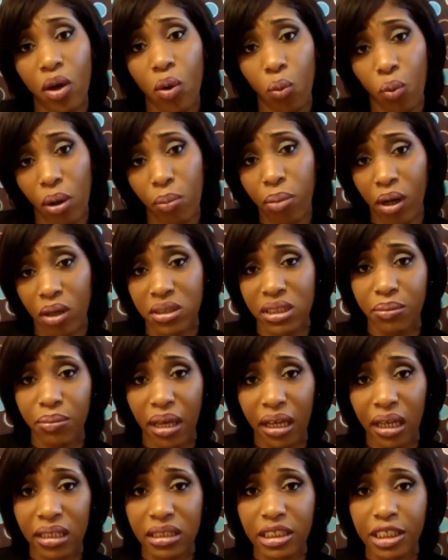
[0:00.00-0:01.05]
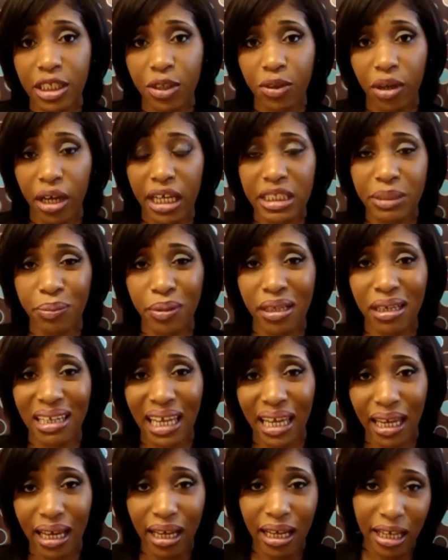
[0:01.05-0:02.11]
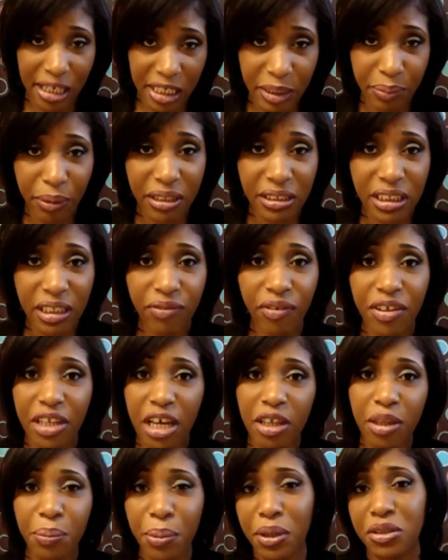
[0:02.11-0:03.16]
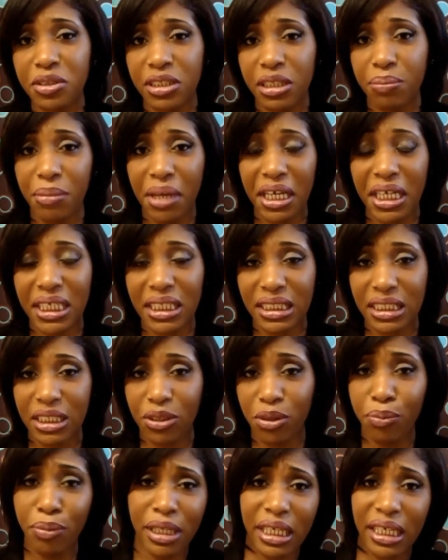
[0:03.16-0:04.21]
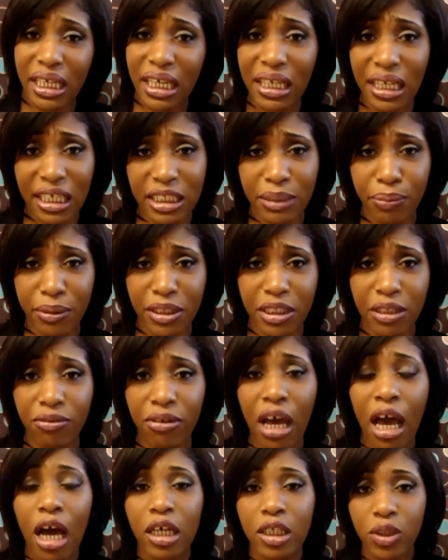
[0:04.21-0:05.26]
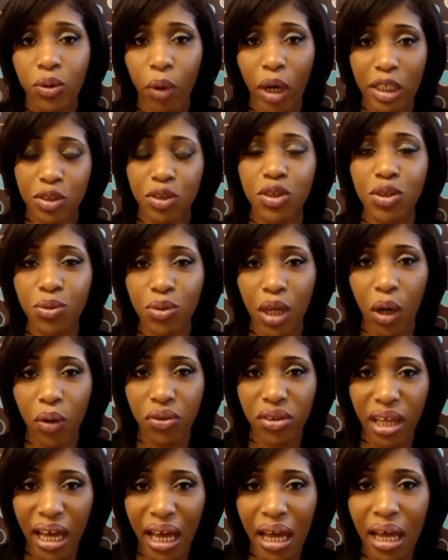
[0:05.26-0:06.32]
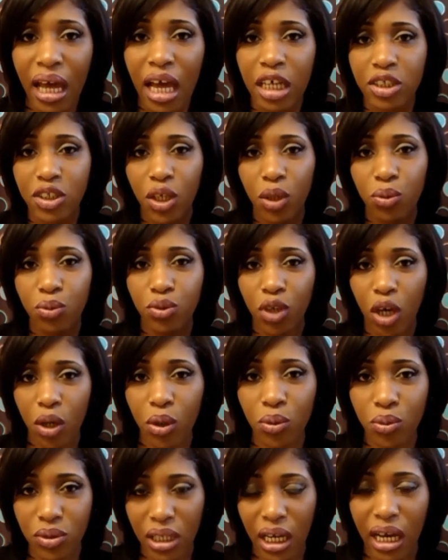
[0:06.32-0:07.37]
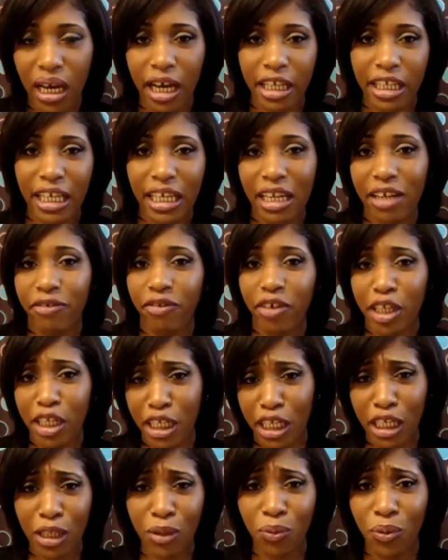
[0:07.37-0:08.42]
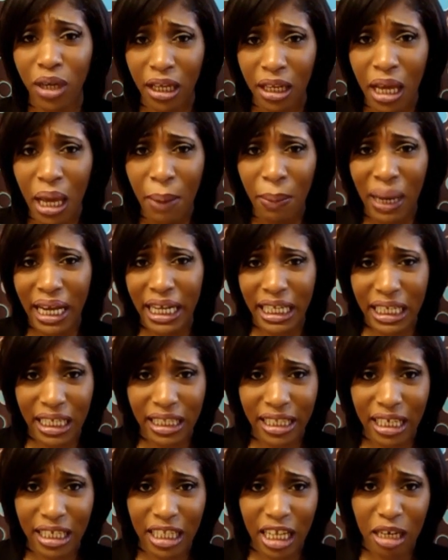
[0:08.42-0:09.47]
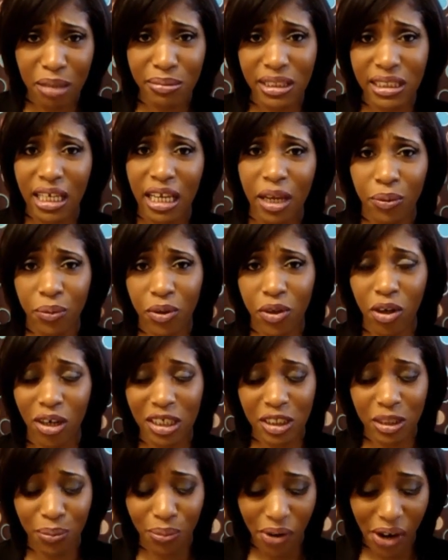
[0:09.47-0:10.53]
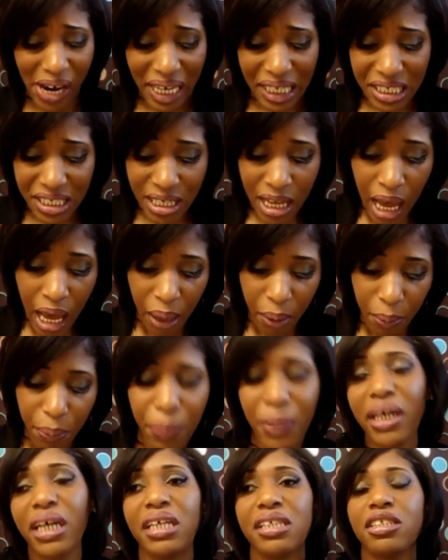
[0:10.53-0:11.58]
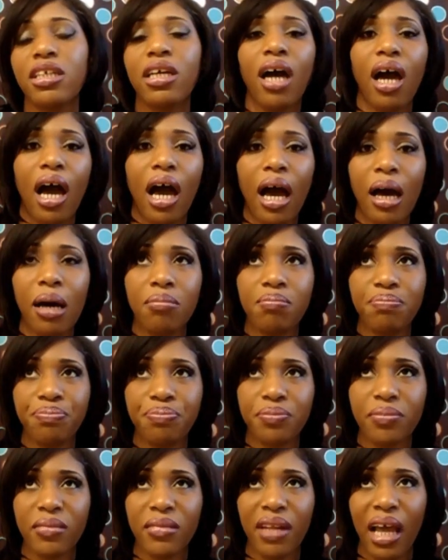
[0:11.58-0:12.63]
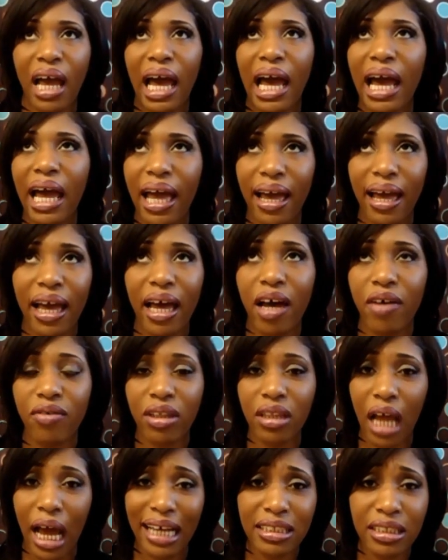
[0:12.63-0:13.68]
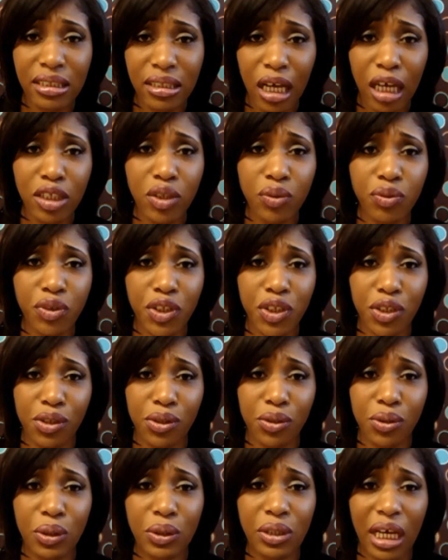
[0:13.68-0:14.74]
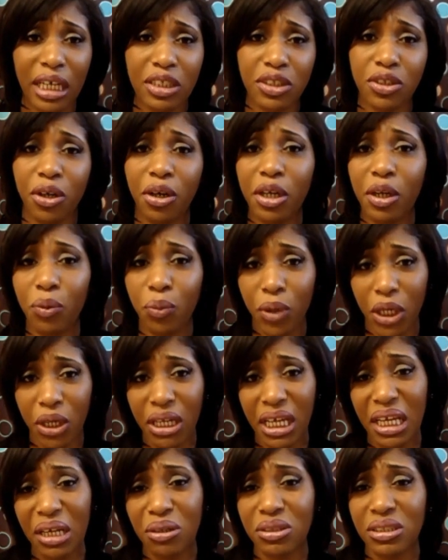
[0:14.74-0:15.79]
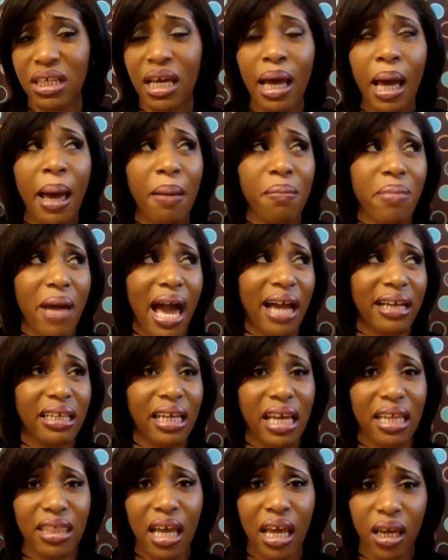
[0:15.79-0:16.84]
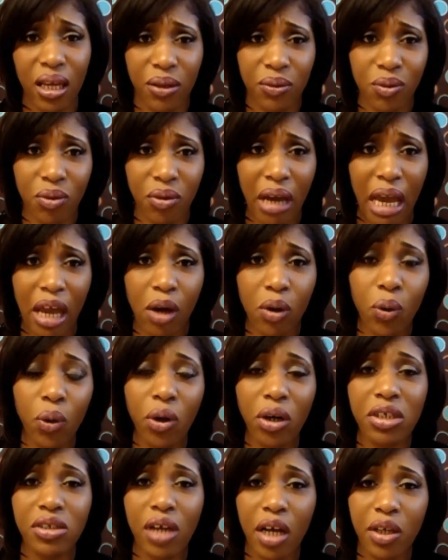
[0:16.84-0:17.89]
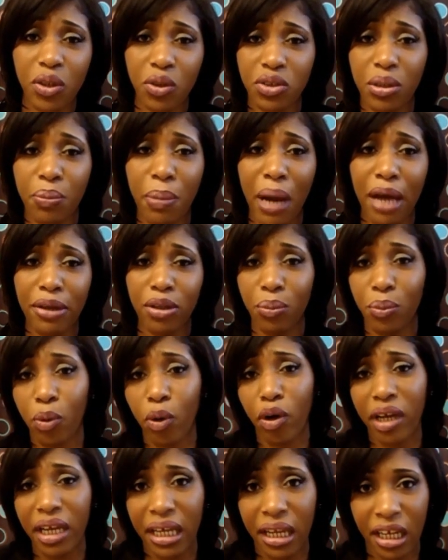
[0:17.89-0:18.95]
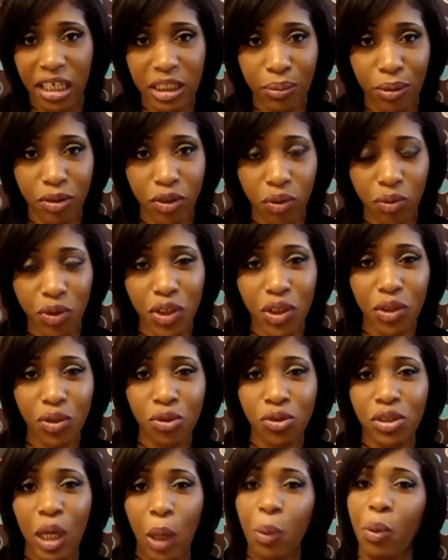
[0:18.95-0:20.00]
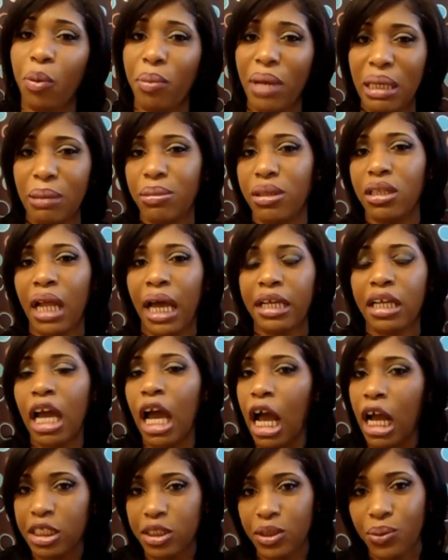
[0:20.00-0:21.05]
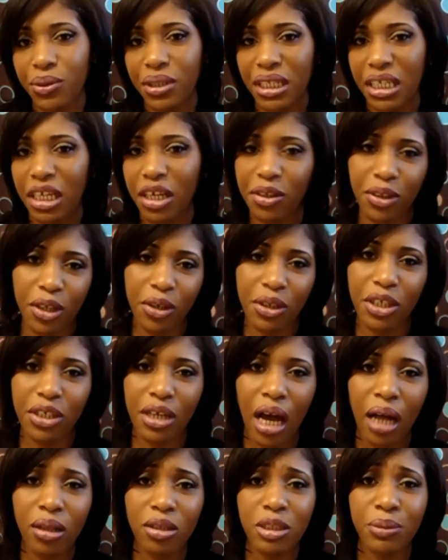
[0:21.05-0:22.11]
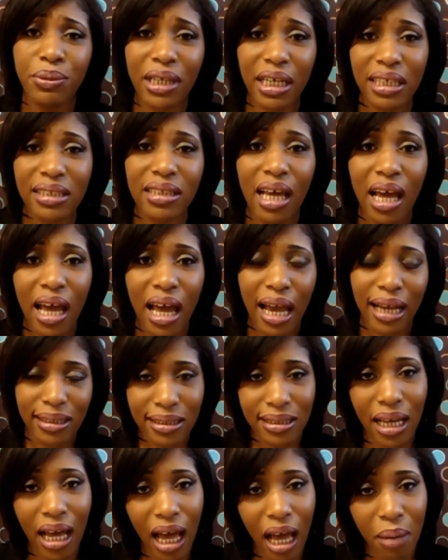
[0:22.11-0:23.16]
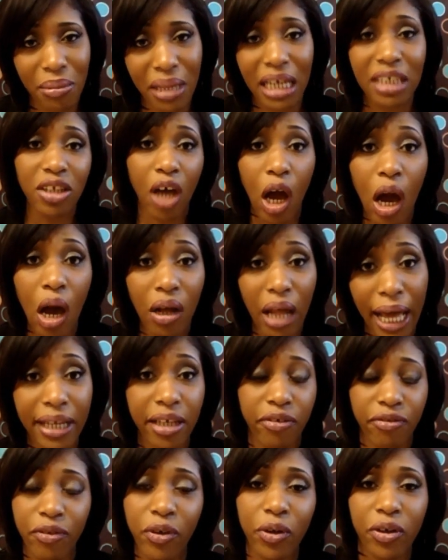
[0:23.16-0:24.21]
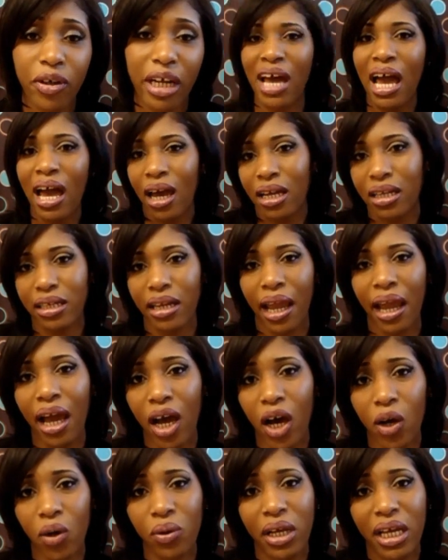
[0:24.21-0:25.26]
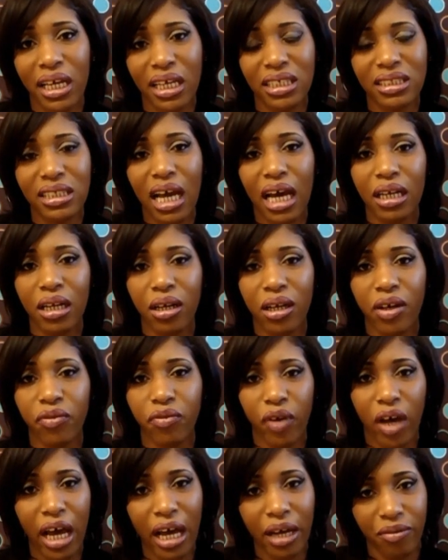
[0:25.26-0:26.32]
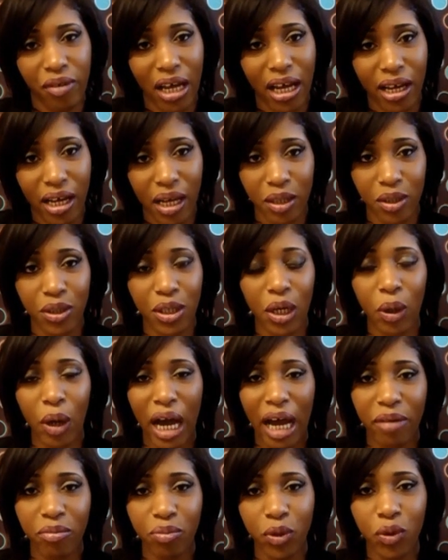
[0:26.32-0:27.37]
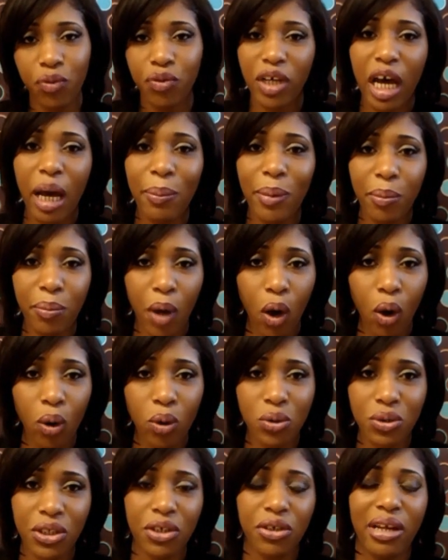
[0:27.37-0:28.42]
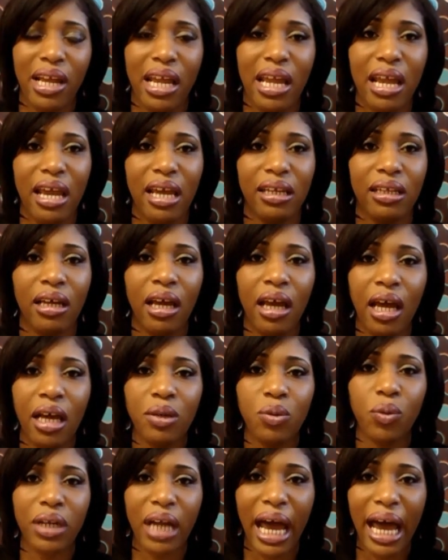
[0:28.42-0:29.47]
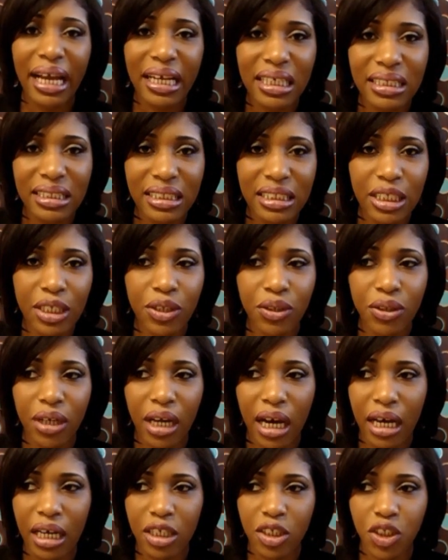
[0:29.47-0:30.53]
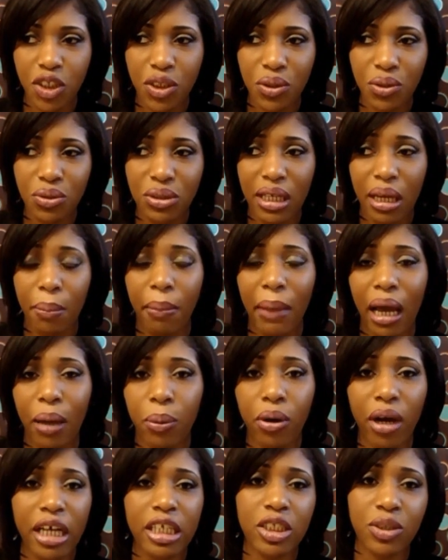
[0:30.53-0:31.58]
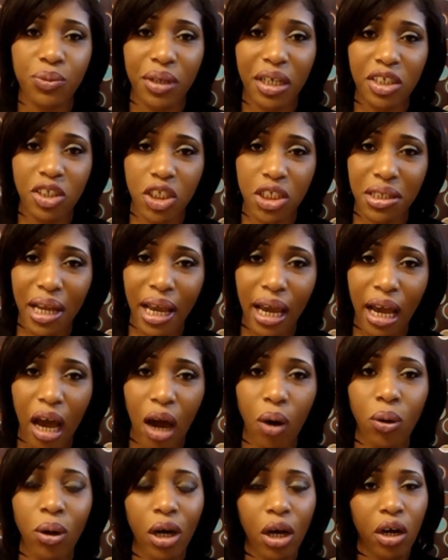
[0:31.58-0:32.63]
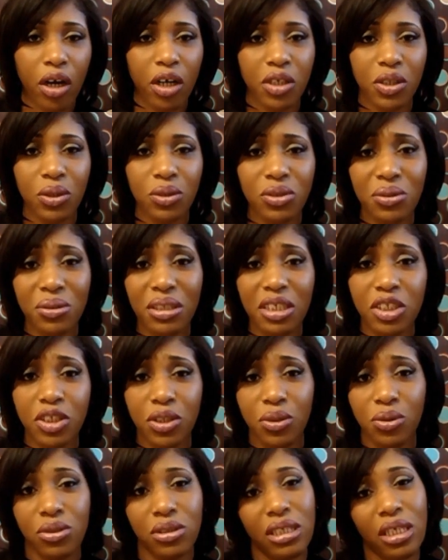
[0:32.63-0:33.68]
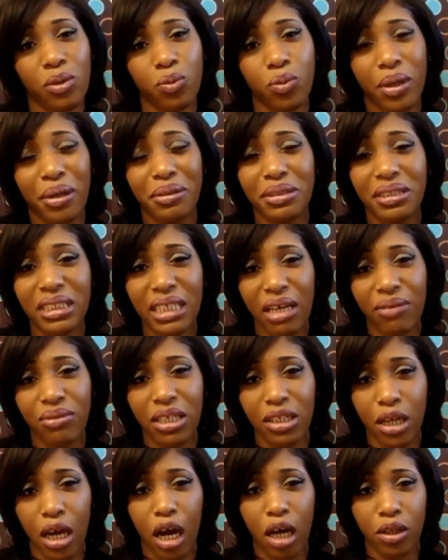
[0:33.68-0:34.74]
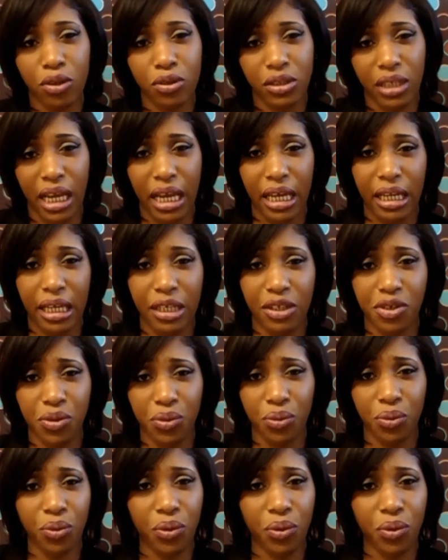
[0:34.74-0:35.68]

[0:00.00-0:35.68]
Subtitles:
one person may consider as being expensive, another person may consider being inexpensive. So I do know that. So don't get offended anyone by anything that I'm saying in regards to price. But I have lots and lots of shoes. I started wearing heels back in the 8th grade. Of course, I used to buy the more inexpensive shoes that were maybe like $20 or $30 because at the time that's all I could afford. Now it's kind of I've moved up. I'm older, and what I consider shoes and my price range now are usually shoes that are around $70, 80 to